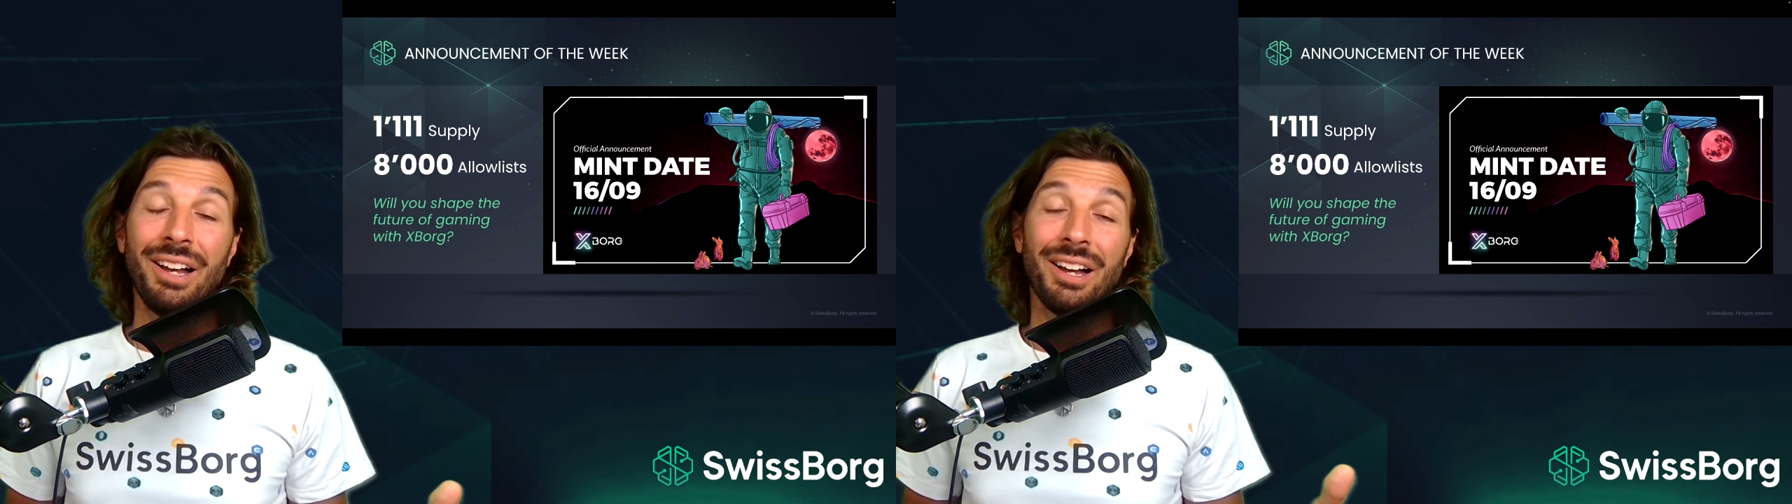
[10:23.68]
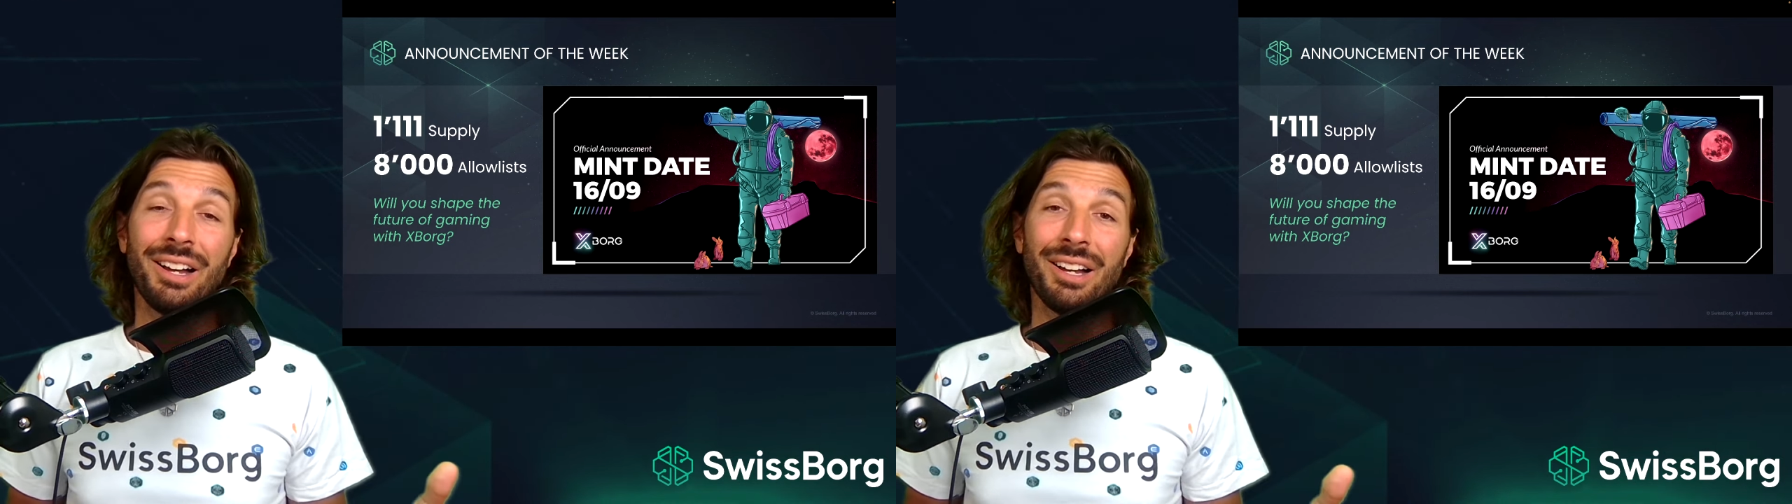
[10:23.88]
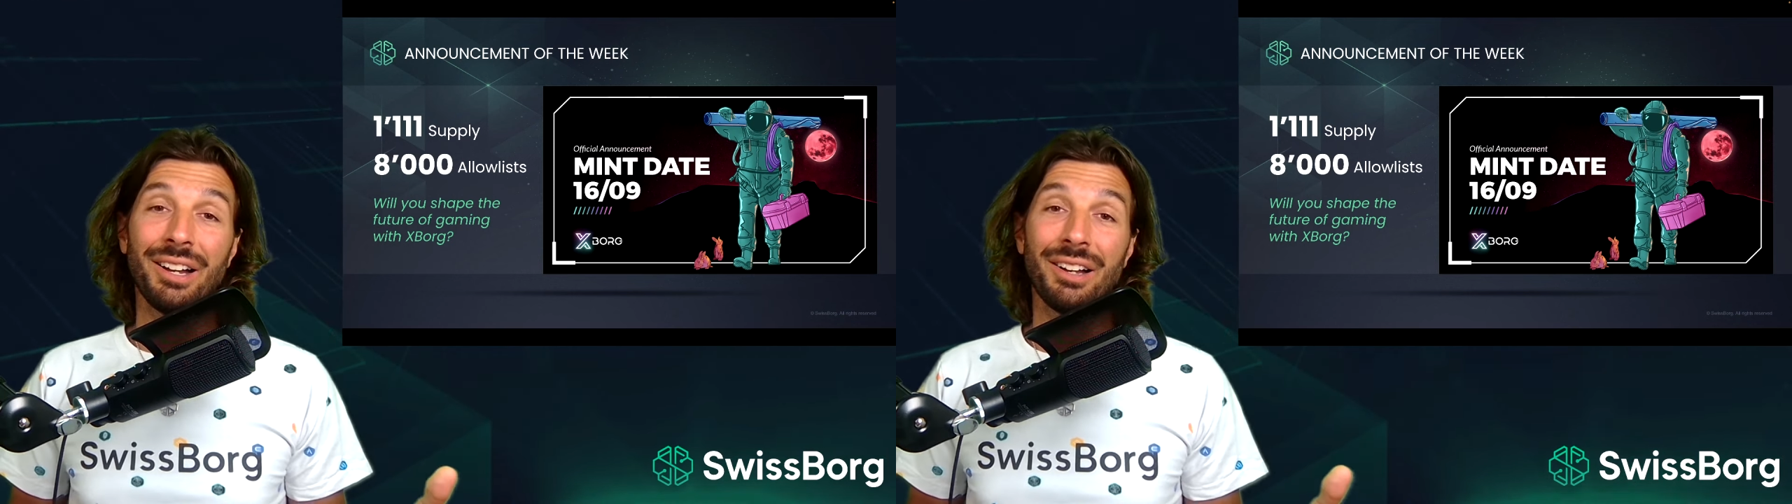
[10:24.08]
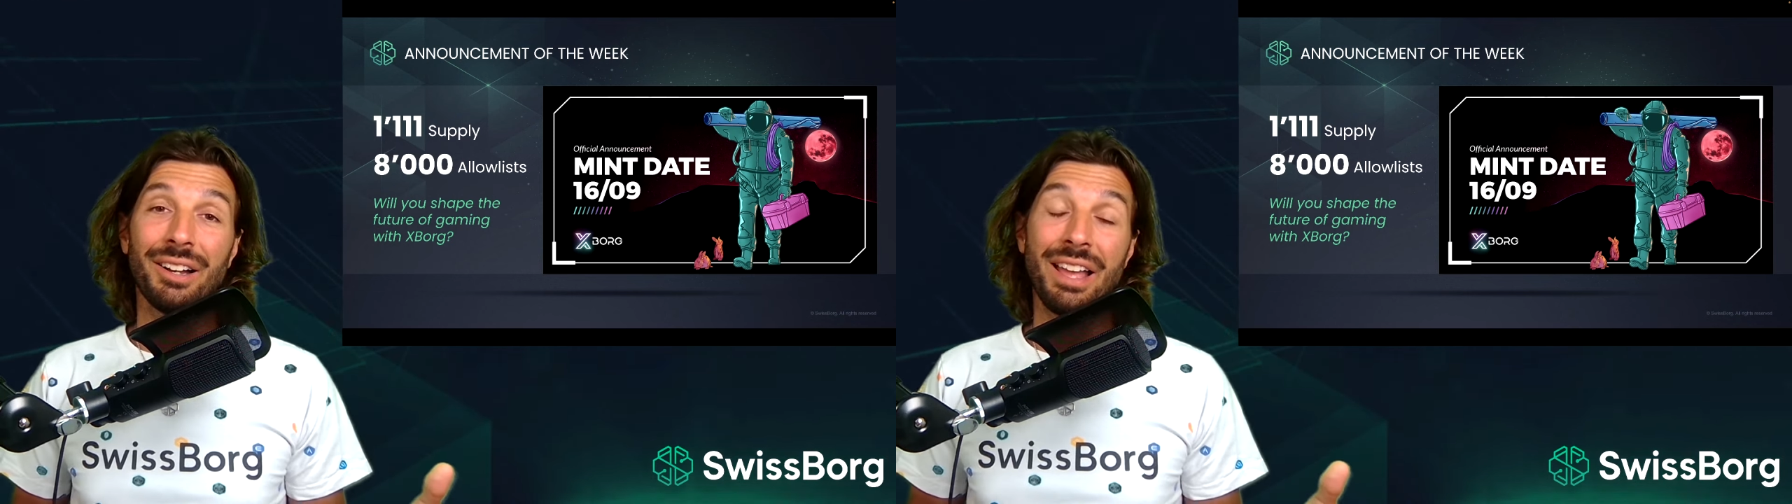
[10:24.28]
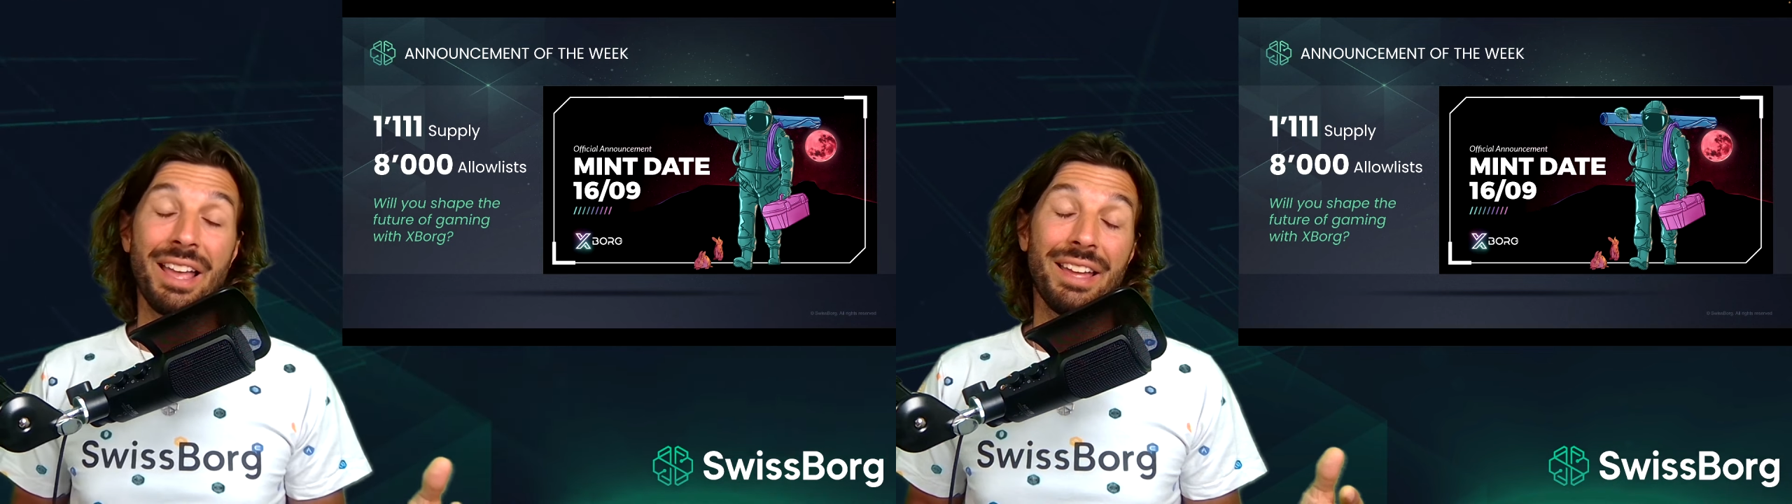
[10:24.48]
uh,
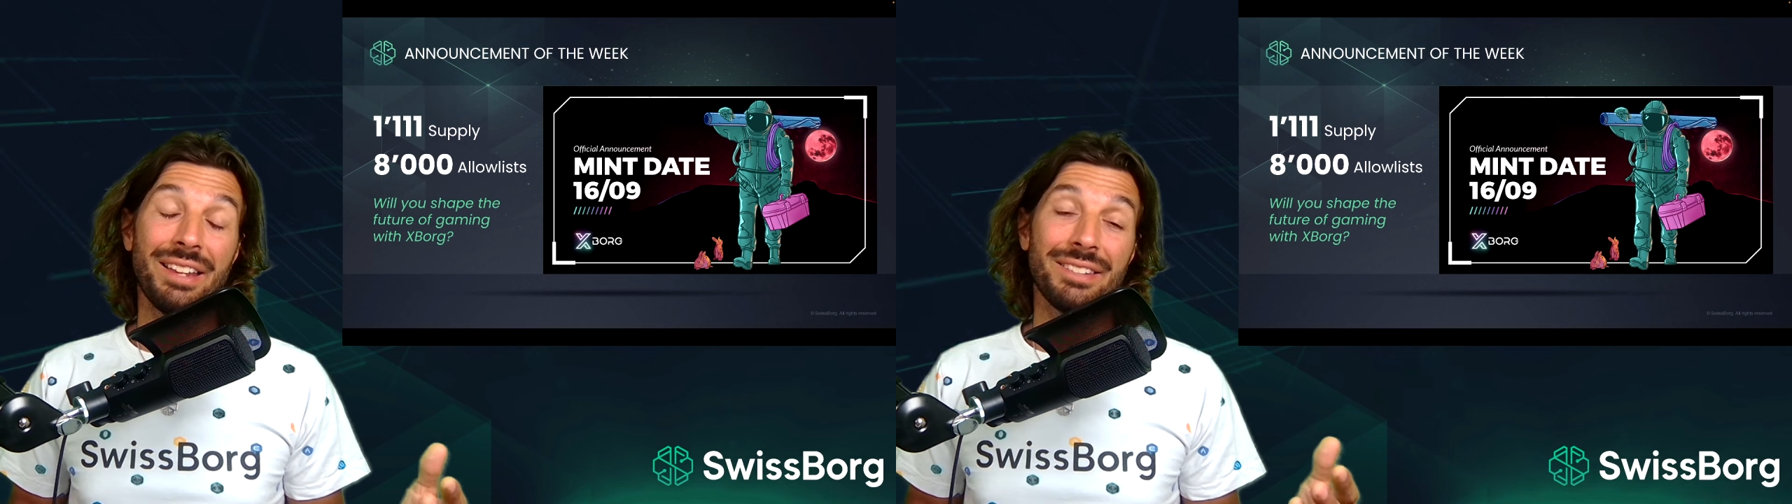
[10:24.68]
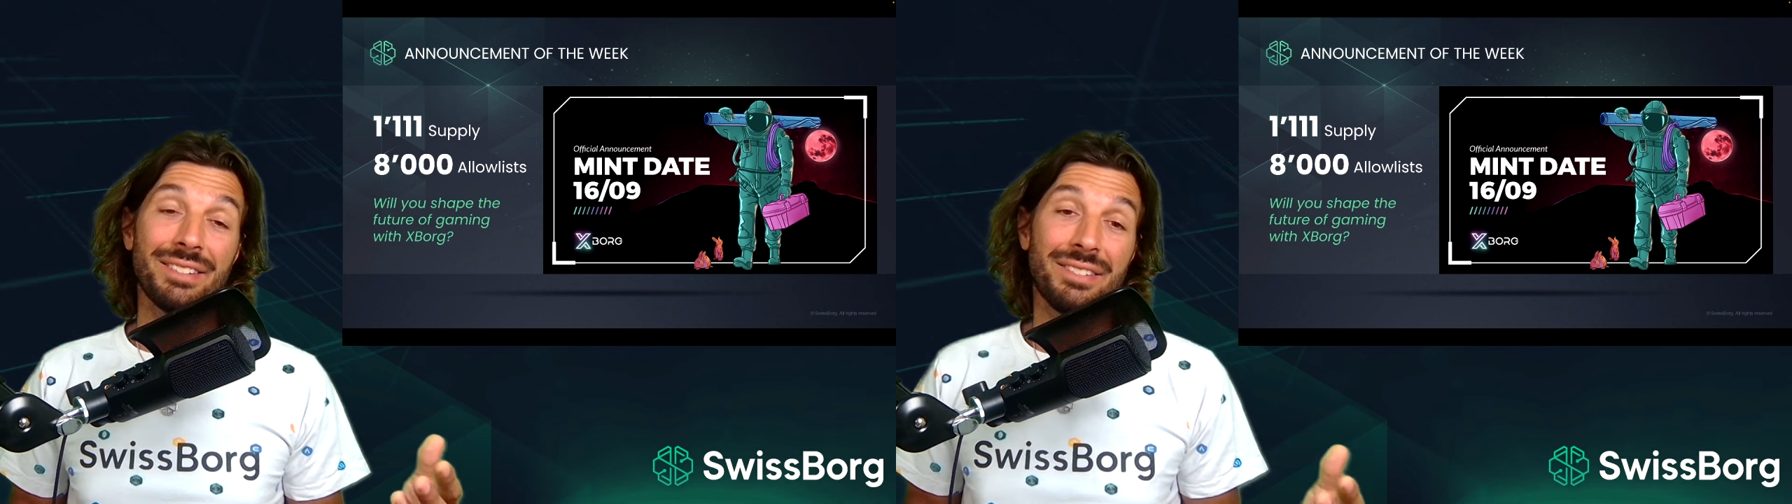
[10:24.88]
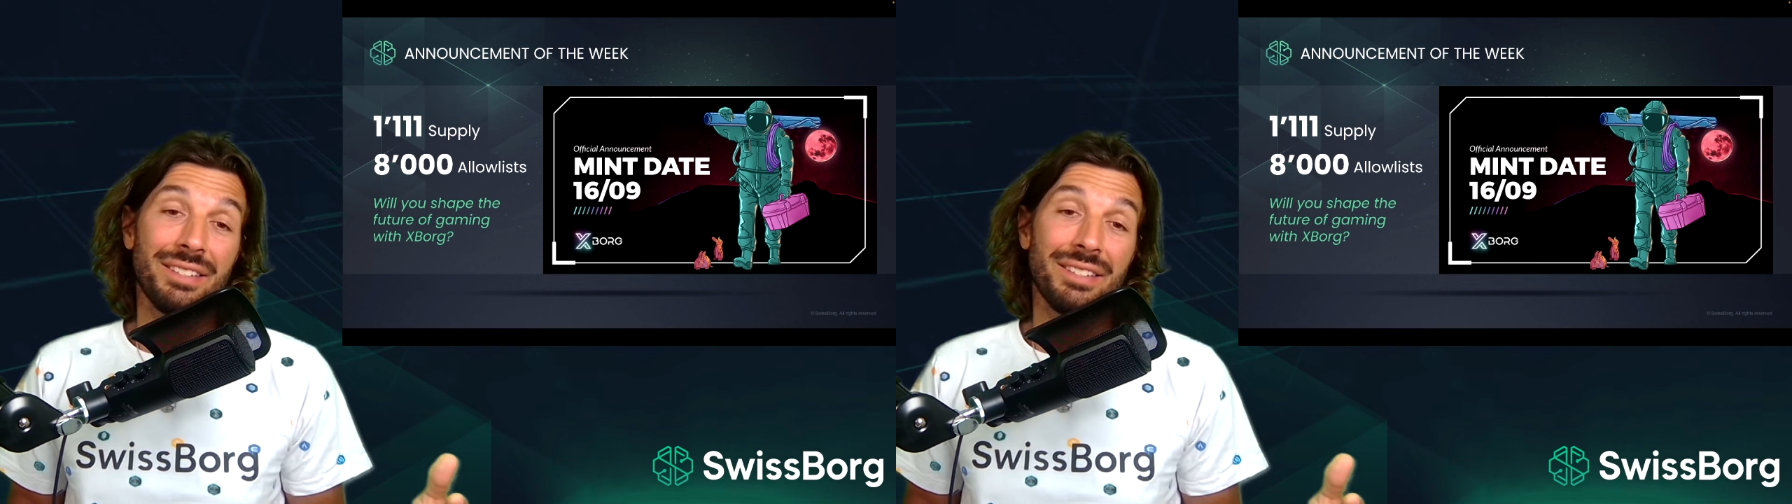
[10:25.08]
and